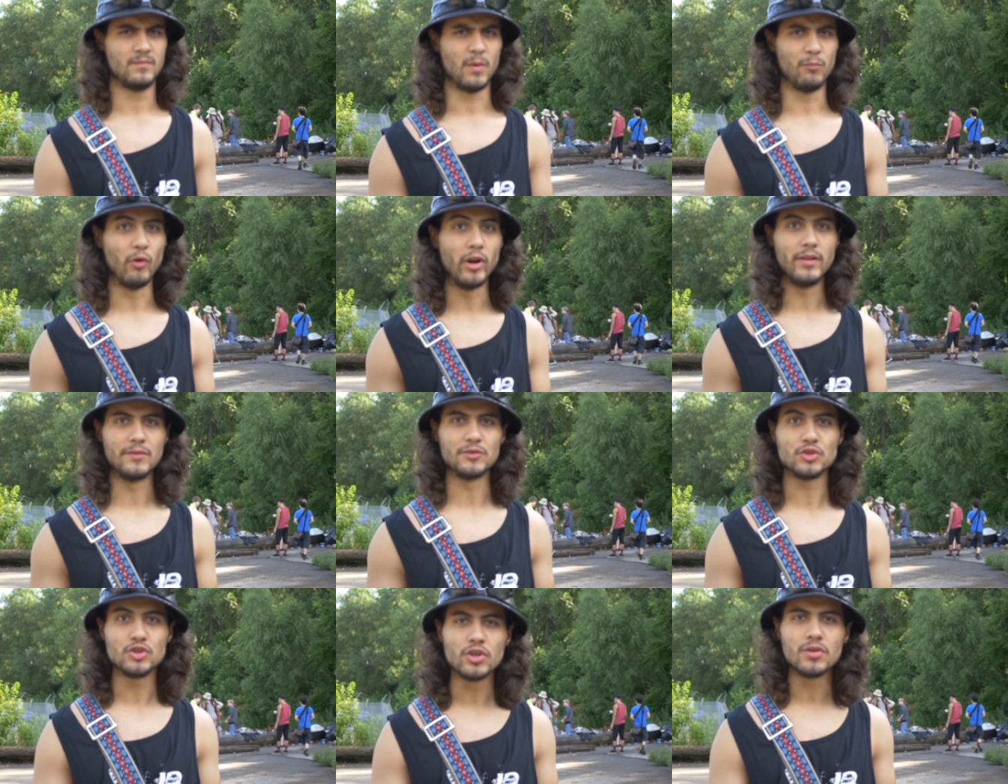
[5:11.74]
Ready to
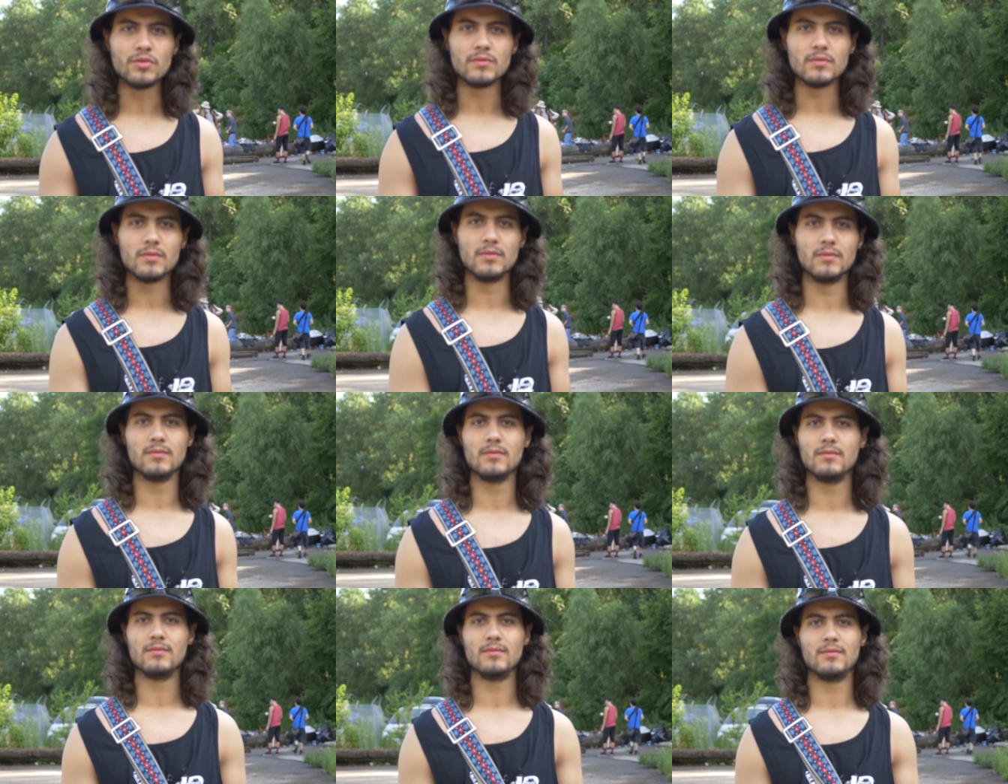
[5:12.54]
shoot.
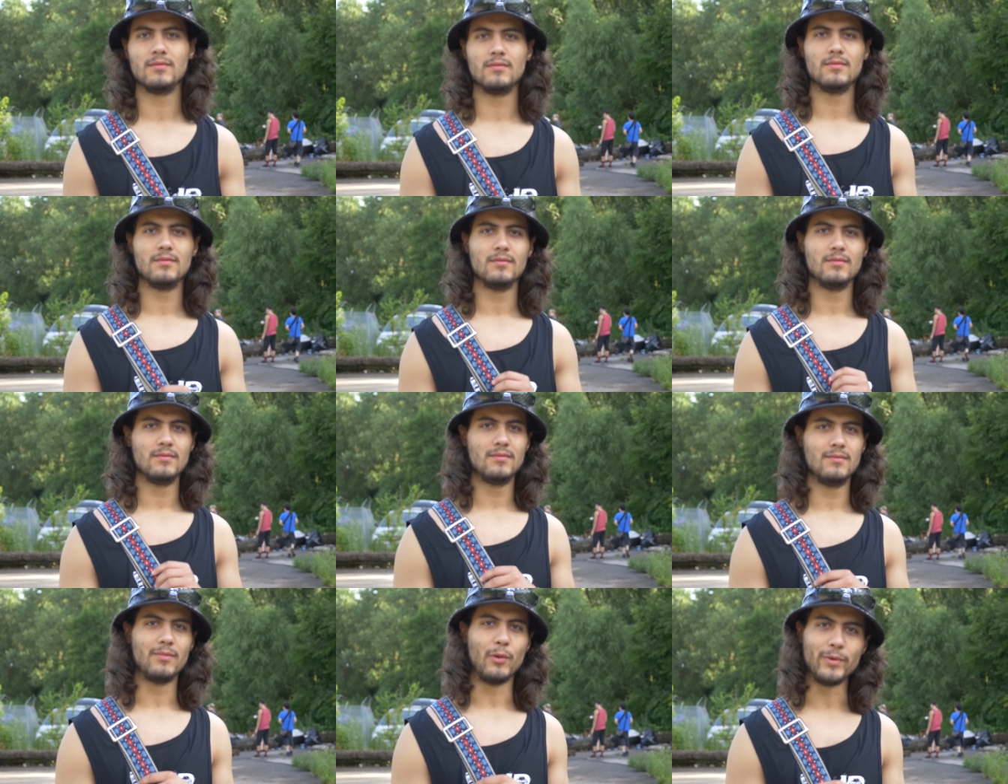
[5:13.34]

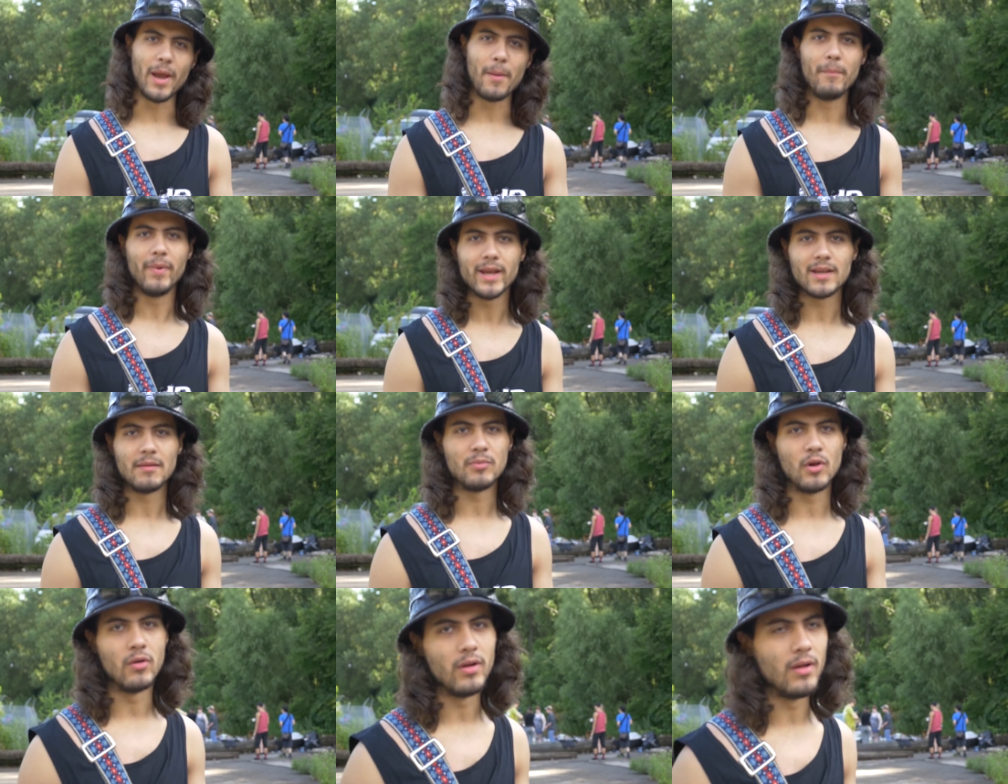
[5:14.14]
But we got makeup
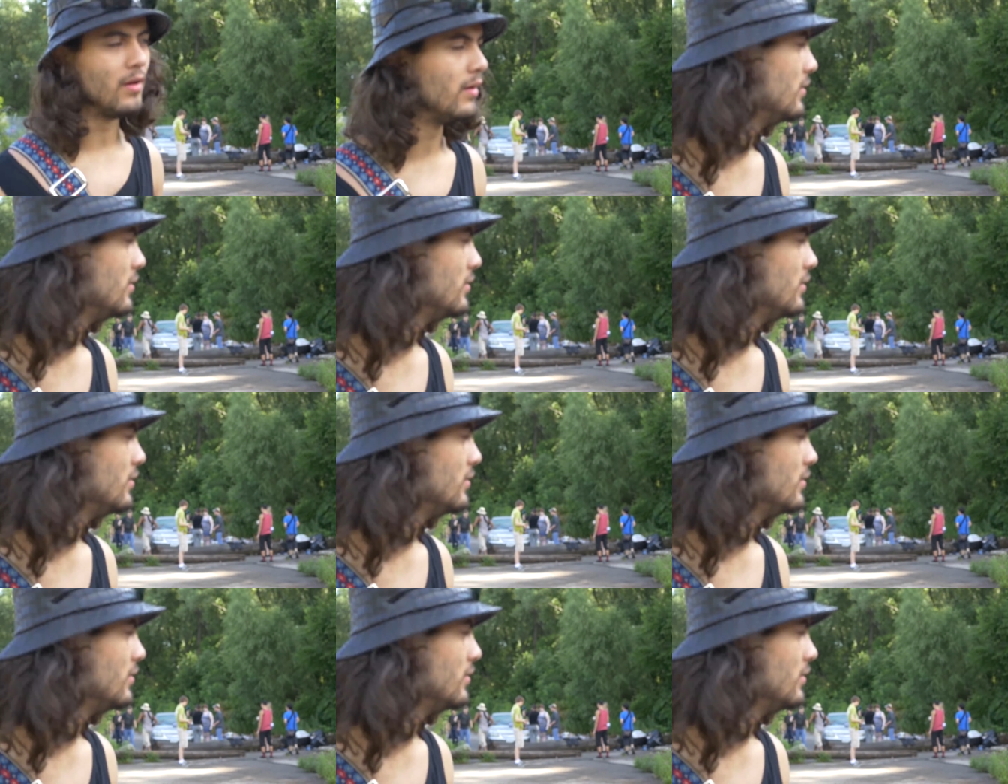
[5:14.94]
going on.